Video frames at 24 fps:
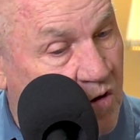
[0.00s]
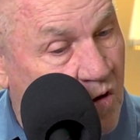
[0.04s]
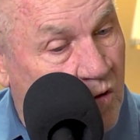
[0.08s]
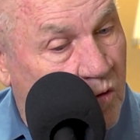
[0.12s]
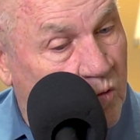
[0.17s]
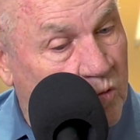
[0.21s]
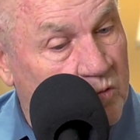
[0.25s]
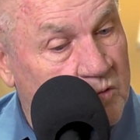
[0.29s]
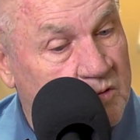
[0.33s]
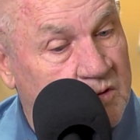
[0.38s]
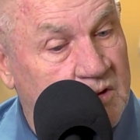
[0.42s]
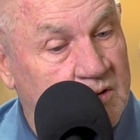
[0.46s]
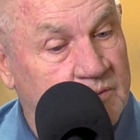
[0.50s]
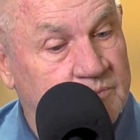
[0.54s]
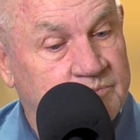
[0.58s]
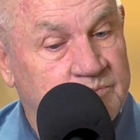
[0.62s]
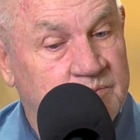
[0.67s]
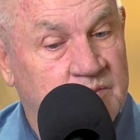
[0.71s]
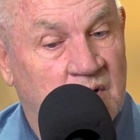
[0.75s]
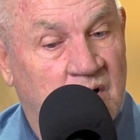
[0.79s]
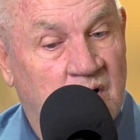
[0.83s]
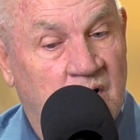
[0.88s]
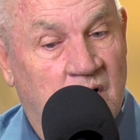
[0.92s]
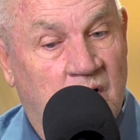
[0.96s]
old,
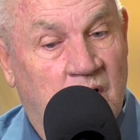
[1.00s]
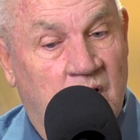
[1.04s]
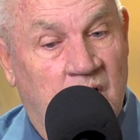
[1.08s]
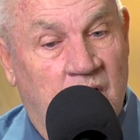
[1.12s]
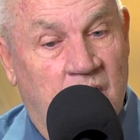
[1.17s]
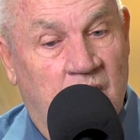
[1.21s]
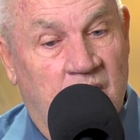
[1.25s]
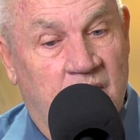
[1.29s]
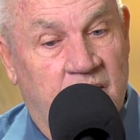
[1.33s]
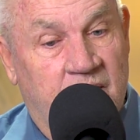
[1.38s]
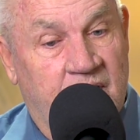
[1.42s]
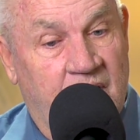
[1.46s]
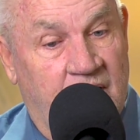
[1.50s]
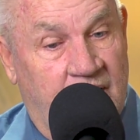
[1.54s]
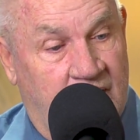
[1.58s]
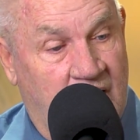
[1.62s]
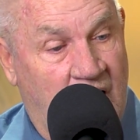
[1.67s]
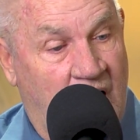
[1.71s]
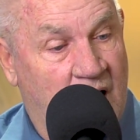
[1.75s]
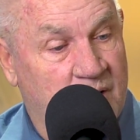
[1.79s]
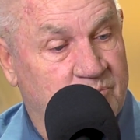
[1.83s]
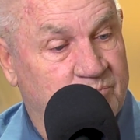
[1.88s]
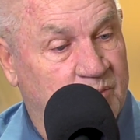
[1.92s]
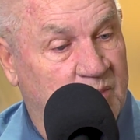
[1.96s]
that
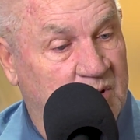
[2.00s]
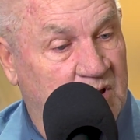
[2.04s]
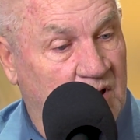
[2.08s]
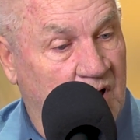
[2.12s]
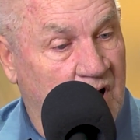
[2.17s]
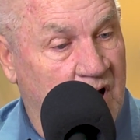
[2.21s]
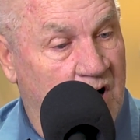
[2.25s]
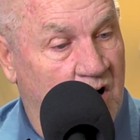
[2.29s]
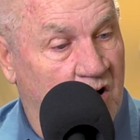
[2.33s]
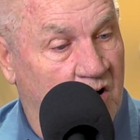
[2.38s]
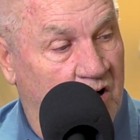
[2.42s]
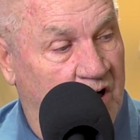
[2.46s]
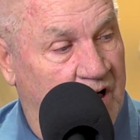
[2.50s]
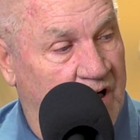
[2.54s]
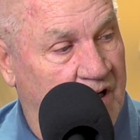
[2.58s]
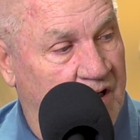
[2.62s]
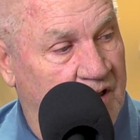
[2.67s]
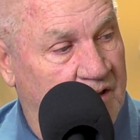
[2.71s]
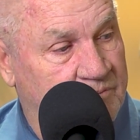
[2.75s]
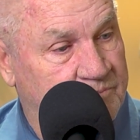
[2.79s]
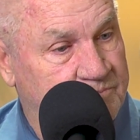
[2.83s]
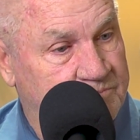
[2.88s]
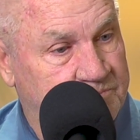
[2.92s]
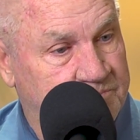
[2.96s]
got
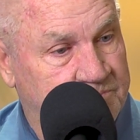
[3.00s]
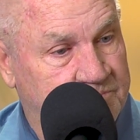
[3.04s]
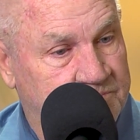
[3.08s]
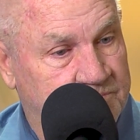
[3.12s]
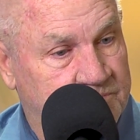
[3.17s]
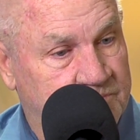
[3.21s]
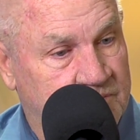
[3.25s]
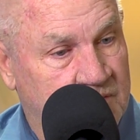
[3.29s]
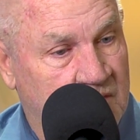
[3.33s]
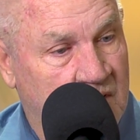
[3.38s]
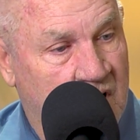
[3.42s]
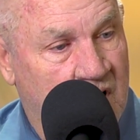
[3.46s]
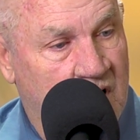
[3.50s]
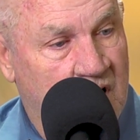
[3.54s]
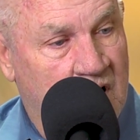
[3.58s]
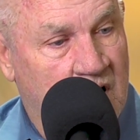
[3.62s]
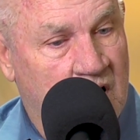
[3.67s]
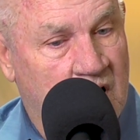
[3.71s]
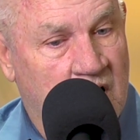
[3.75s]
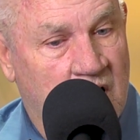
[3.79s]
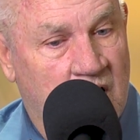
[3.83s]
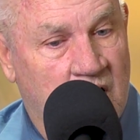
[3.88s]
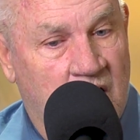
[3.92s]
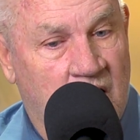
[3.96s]
malaria.
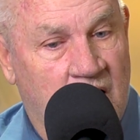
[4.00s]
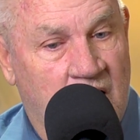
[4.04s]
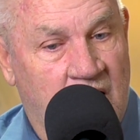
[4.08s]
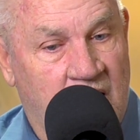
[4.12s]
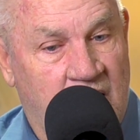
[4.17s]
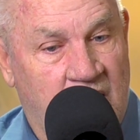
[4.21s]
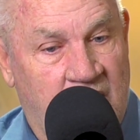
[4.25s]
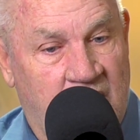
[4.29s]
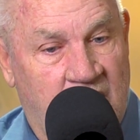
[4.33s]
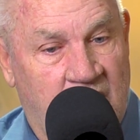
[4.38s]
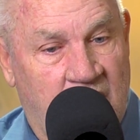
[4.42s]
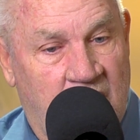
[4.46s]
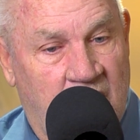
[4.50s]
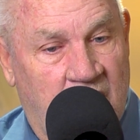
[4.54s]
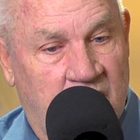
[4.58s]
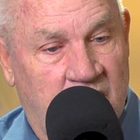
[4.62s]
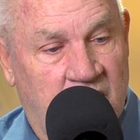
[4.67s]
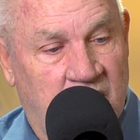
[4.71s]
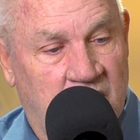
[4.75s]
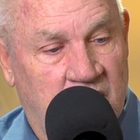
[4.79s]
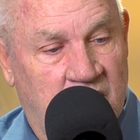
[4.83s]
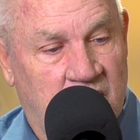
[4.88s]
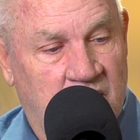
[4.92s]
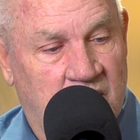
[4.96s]

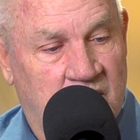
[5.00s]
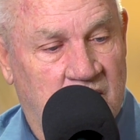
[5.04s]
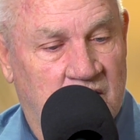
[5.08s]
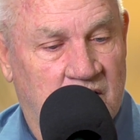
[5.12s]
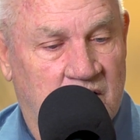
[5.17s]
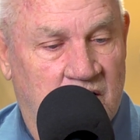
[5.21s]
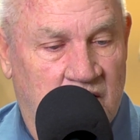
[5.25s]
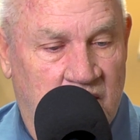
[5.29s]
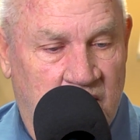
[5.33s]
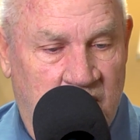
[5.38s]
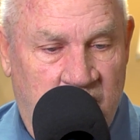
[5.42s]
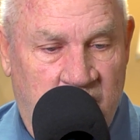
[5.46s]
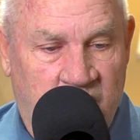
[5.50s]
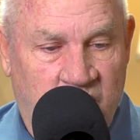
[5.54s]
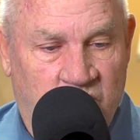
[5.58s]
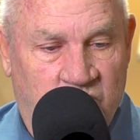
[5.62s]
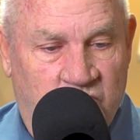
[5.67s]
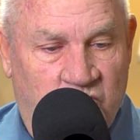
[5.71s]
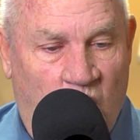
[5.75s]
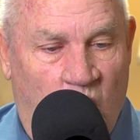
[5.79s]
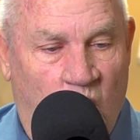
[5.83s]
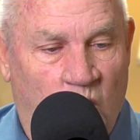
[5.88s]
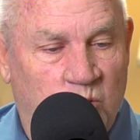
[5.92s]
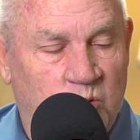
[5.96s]
And
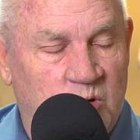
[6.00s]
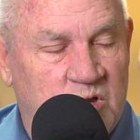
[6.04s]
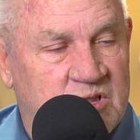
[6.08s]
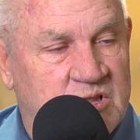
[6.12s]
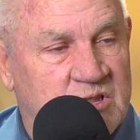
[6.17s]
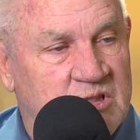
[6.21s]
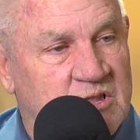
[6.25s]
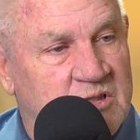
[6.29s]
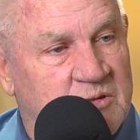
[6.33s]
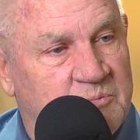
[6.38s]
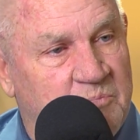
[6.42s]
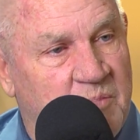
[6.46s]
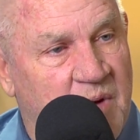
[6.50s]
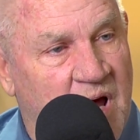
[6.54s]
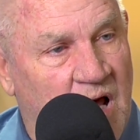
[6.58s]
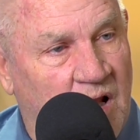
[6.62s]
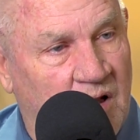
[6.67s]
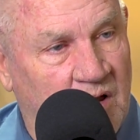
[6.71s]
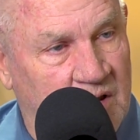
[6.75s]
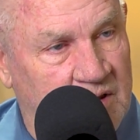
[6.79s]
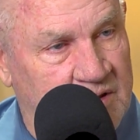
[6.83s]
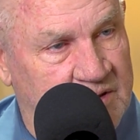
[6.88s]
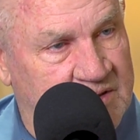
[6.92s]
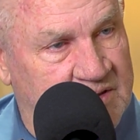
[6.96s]
there's always this
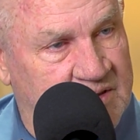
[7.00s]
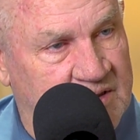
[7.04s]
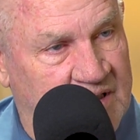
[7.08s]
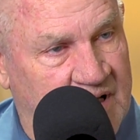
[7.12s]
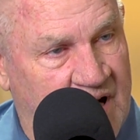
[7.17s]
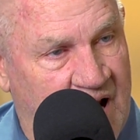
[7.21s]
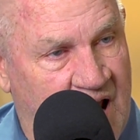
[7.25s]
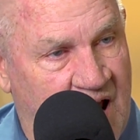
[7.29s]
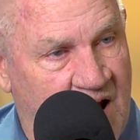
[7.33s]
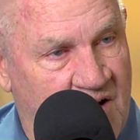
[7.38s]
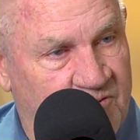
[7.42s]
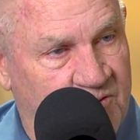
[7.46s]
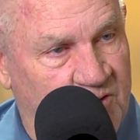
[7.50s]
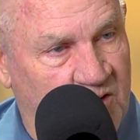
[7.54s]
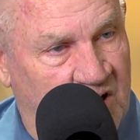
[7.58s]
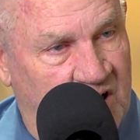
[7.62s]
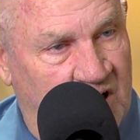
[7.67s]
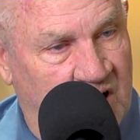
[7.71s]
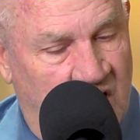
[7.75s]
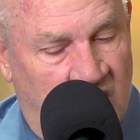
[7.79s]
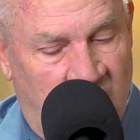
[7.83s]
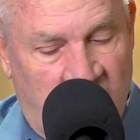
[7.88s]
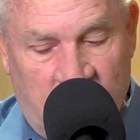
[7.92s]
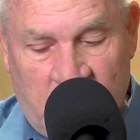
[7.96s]
balance in
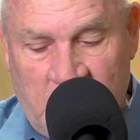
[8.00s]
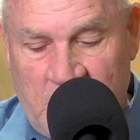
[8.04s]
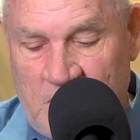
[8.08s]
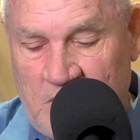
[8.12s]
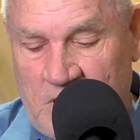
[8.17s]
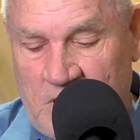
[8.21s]
Africa.